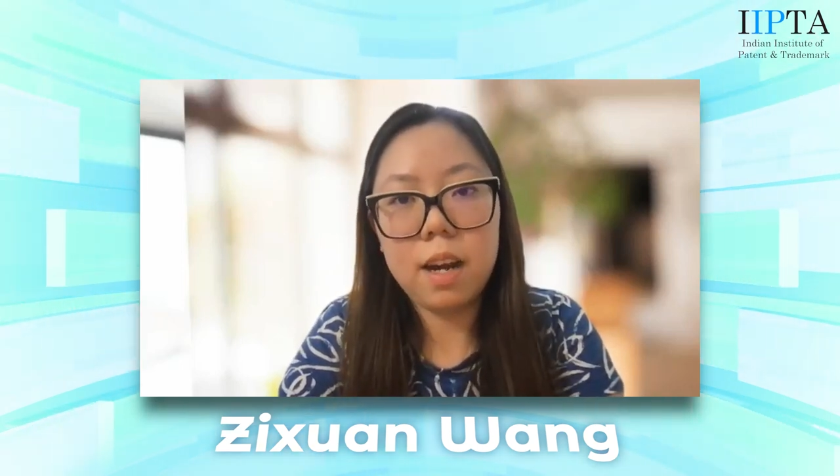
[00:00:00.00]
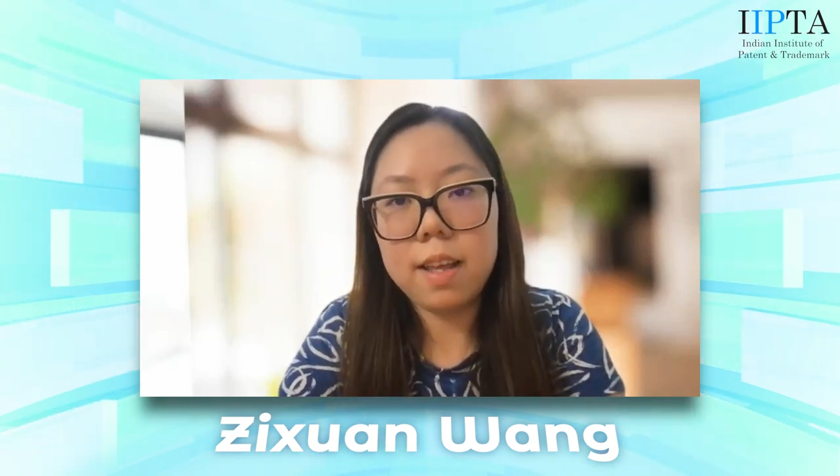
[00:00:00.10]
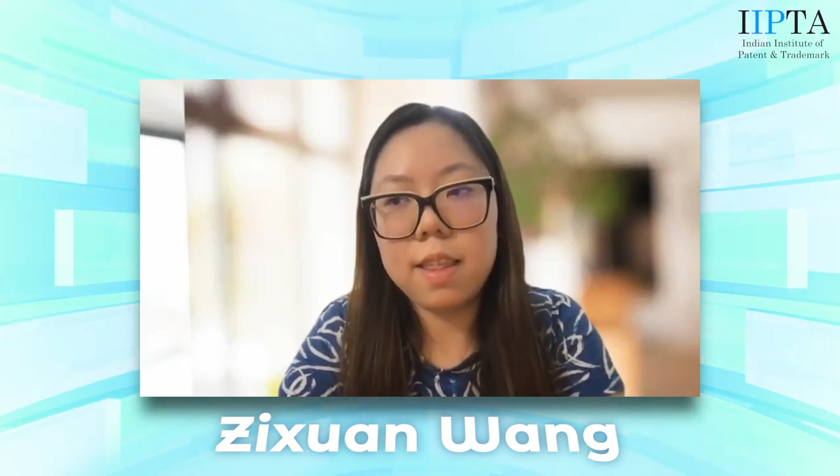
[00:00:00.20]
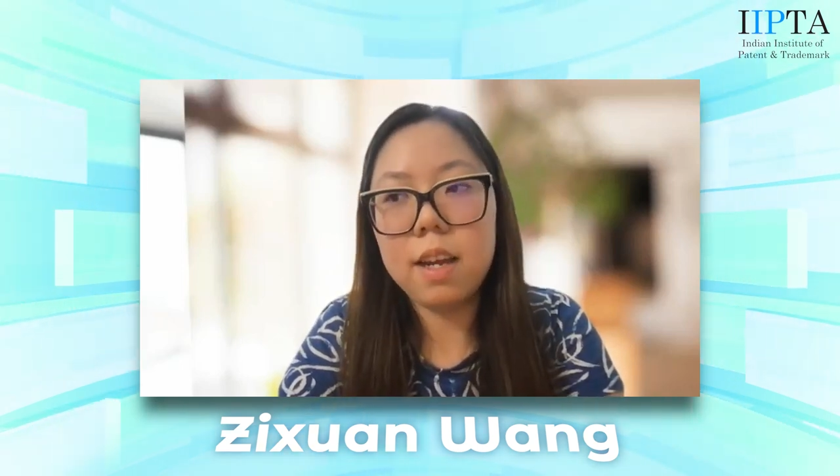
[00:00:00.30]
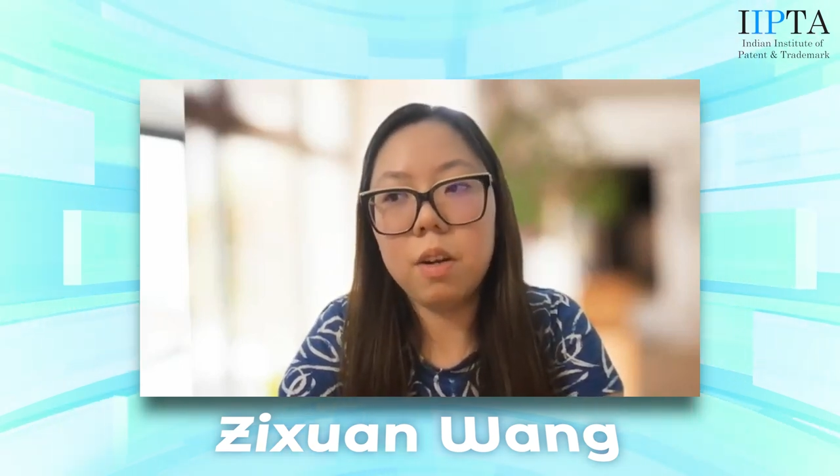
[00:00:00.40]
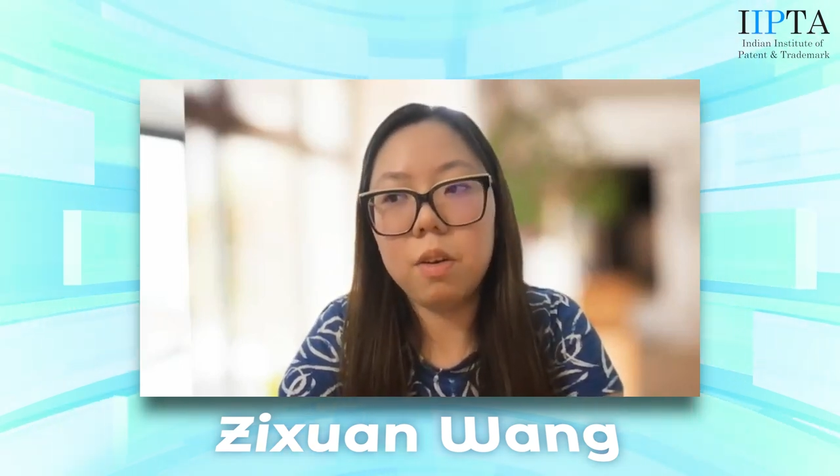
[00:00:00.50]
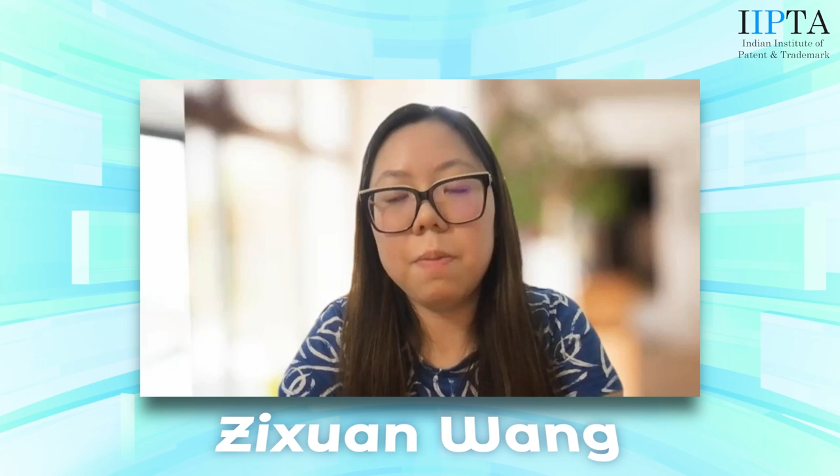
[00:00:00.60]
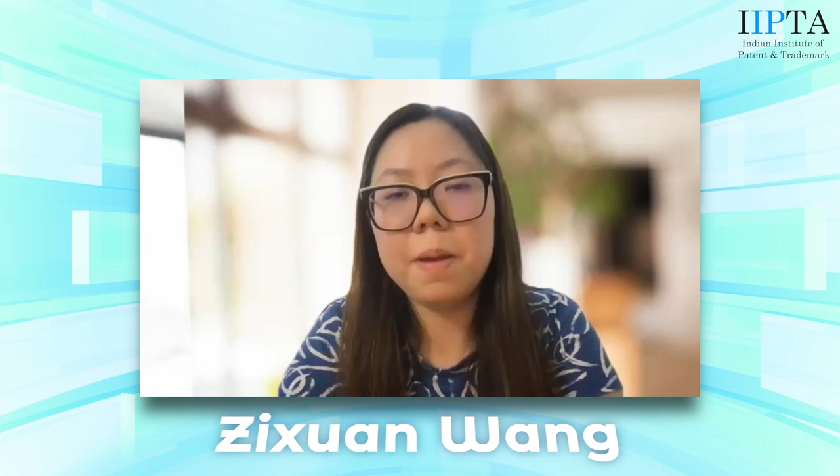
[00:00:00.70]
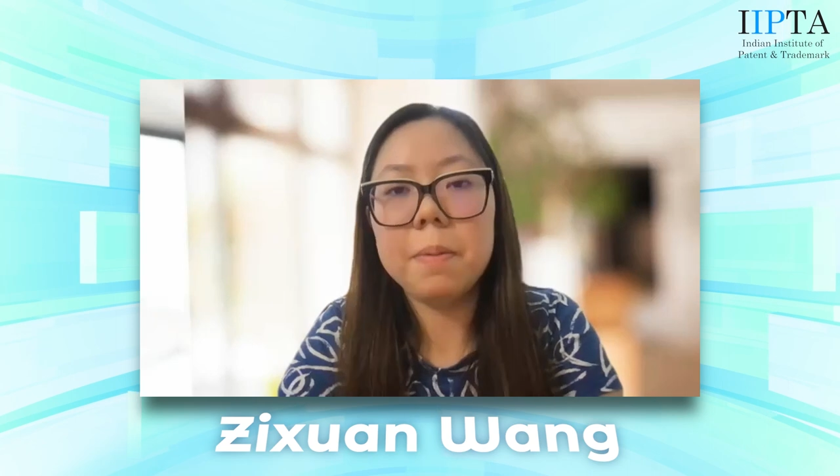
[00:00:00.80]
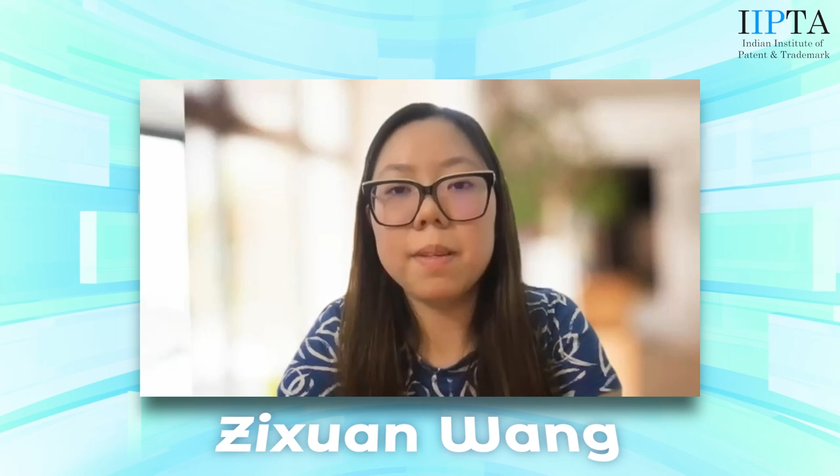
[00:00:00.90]
I think a lot
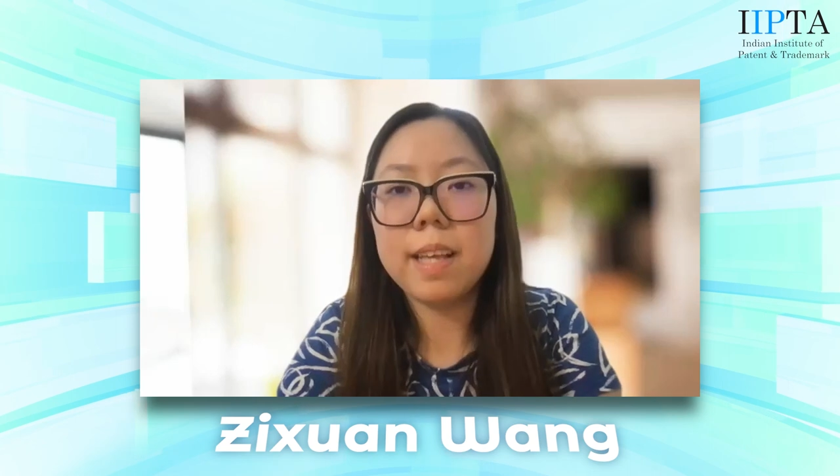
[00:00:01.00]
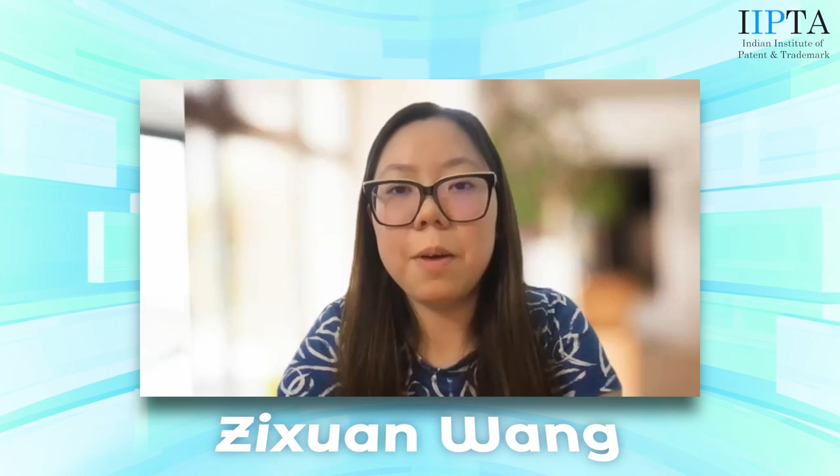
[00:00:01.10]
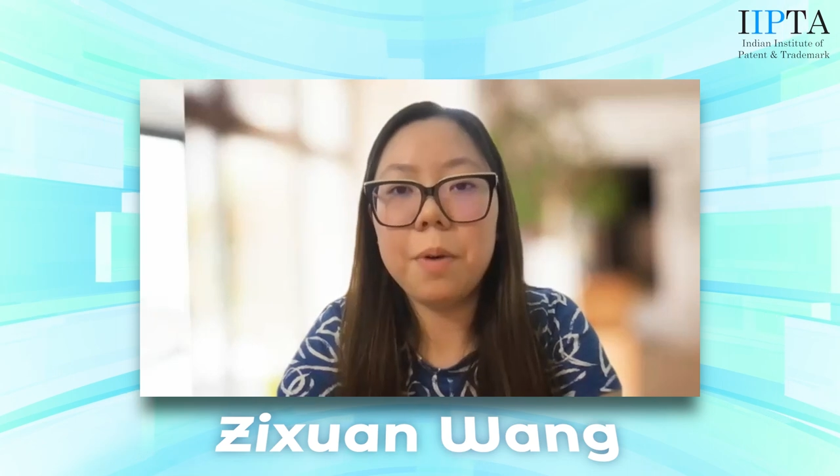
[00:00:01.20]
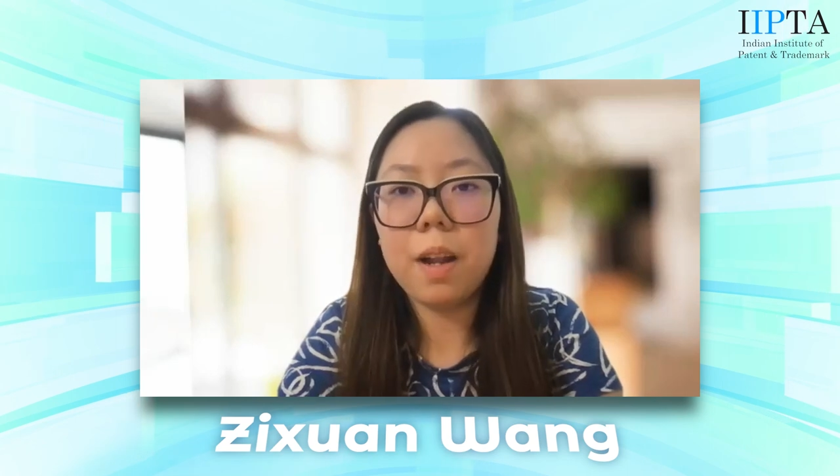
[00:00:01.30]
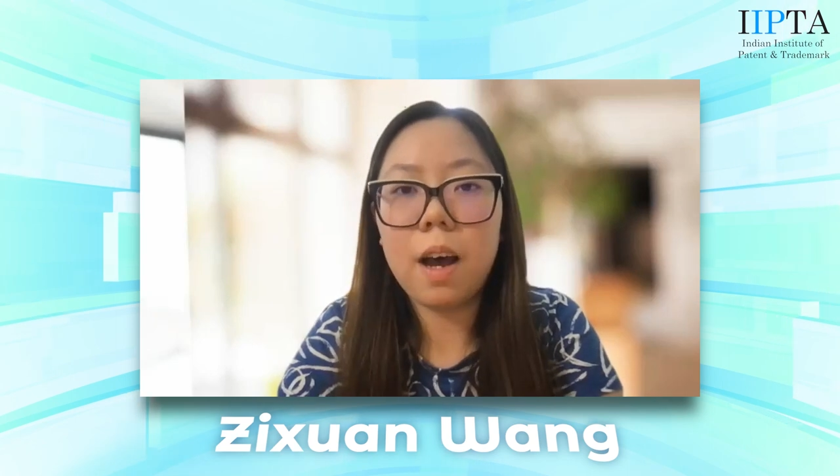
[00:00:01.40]
of people say, well,